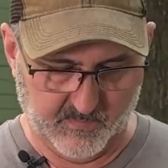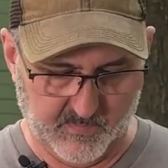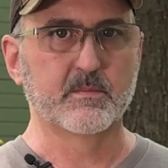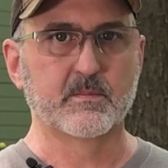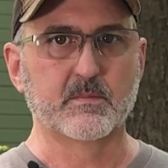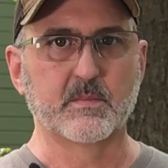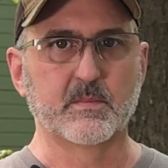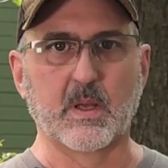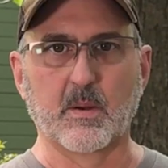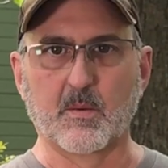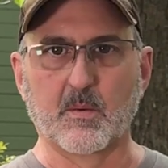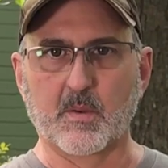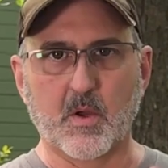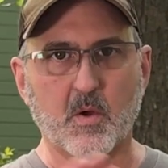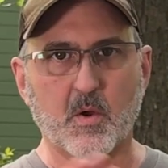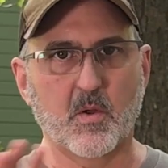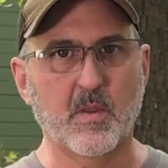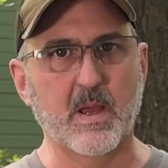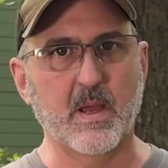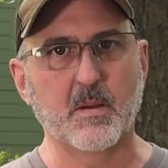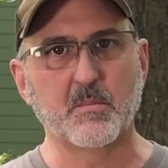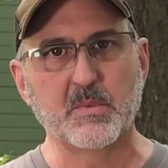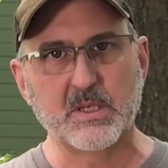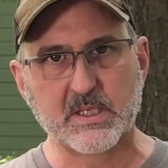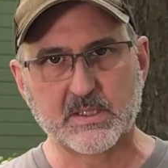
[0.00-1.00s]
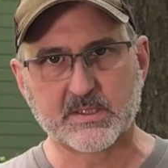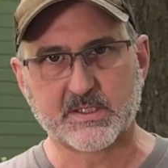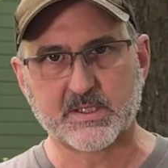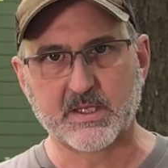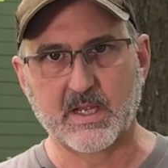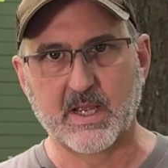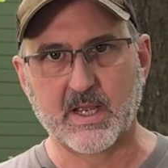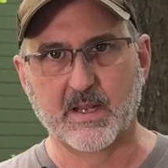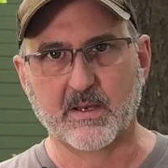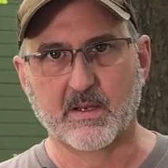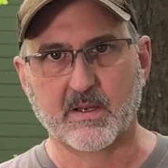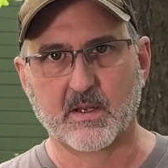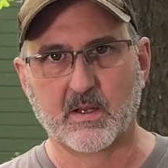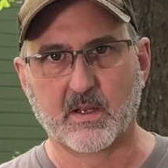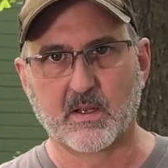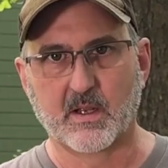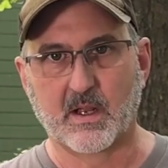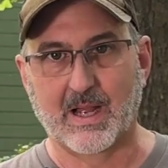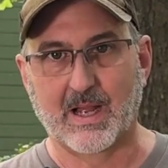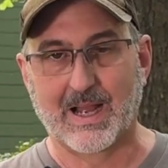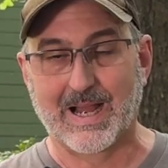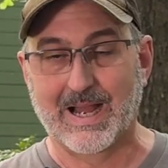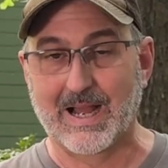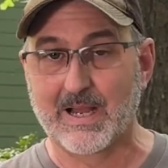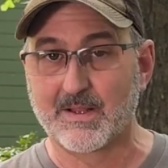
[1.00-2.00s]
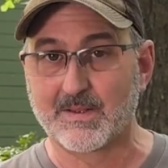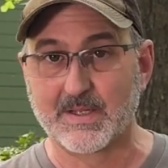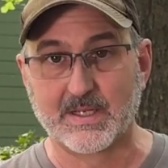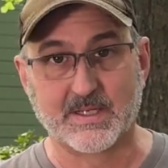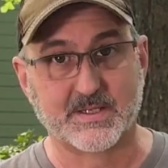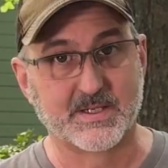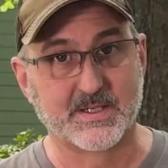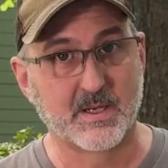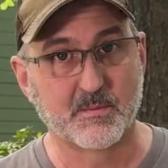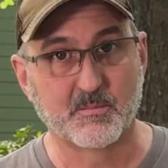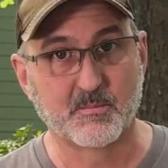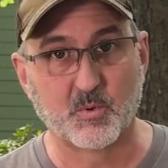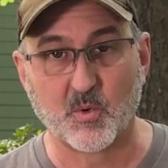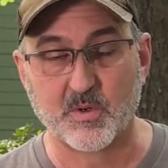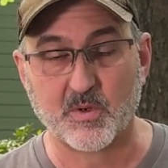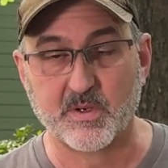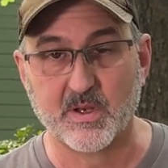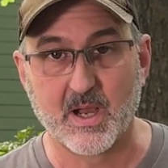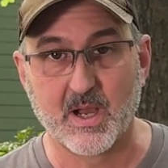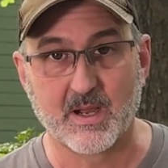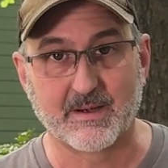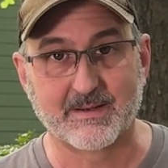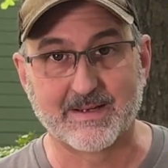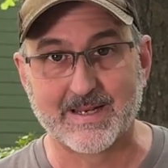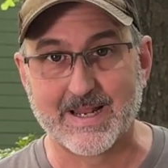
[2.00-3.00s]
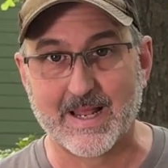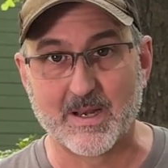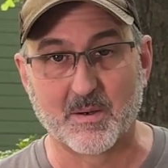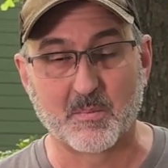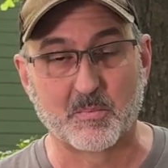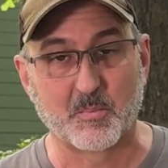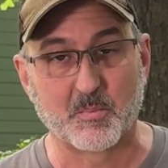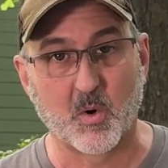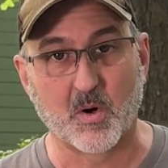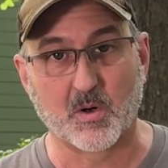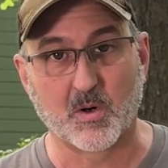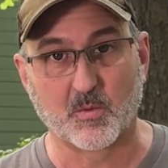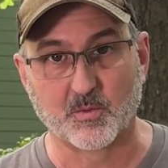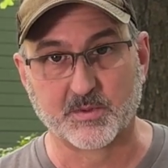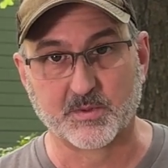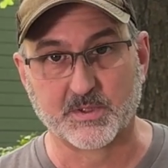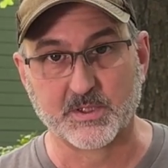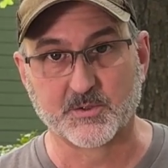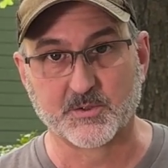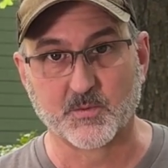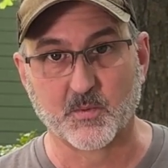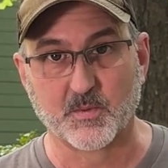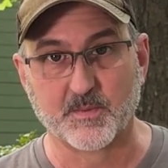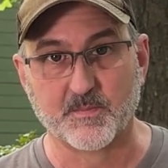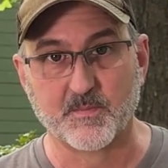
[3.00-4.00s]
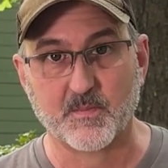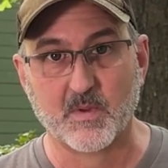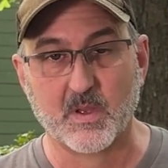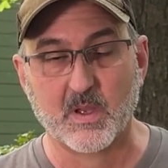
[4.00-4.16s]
with all that being said, I think Tenpoint knocked it out of the park with this one.